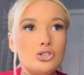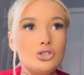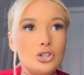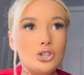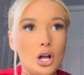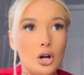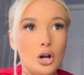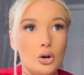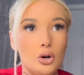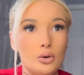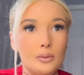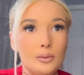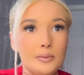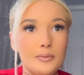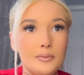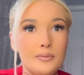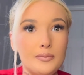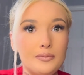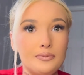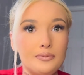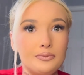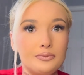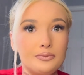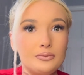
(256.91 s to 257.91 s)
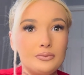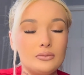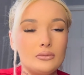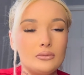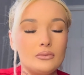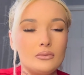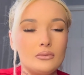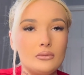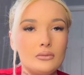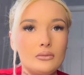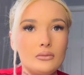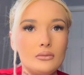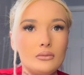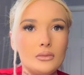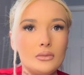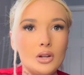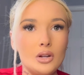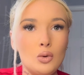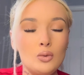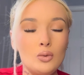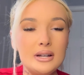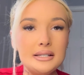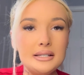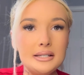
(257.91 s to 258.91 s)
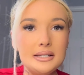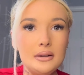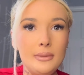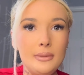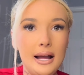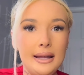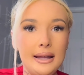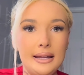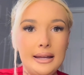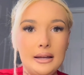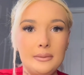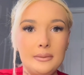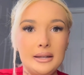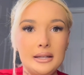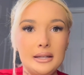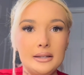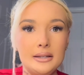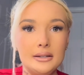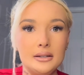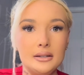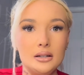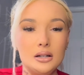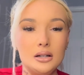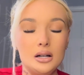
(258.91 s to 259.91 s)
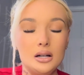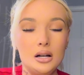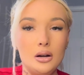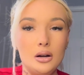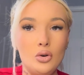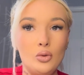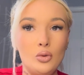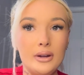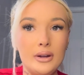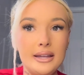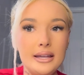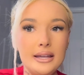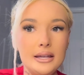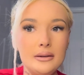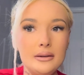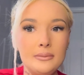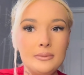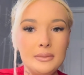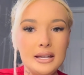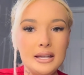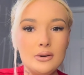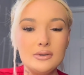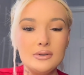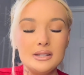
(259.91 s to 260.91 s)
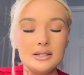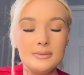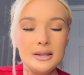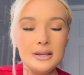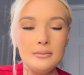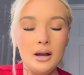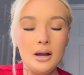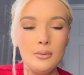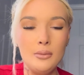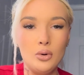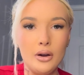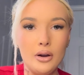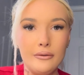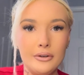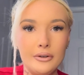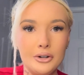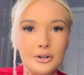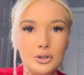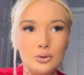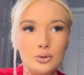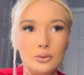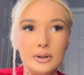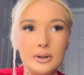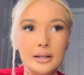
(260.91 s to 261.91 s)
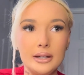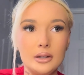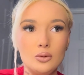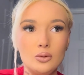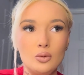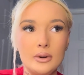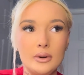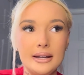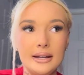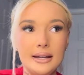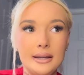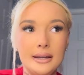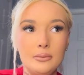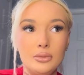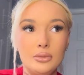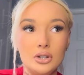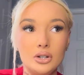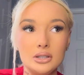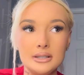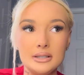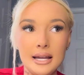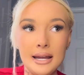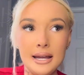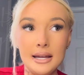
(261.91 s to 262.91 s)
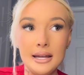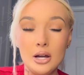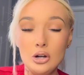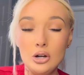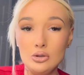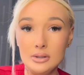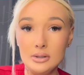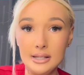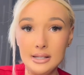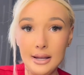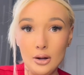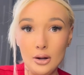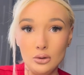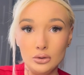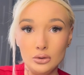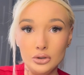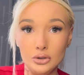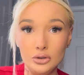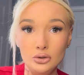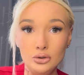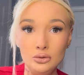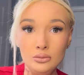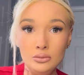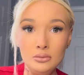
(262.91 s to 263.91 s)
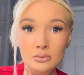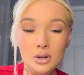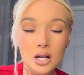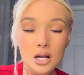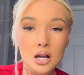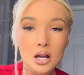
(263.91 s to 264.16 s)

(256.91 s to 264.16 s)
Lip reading: So, went to Miami. It was me and my boyfriend who went. We booked a hotel room.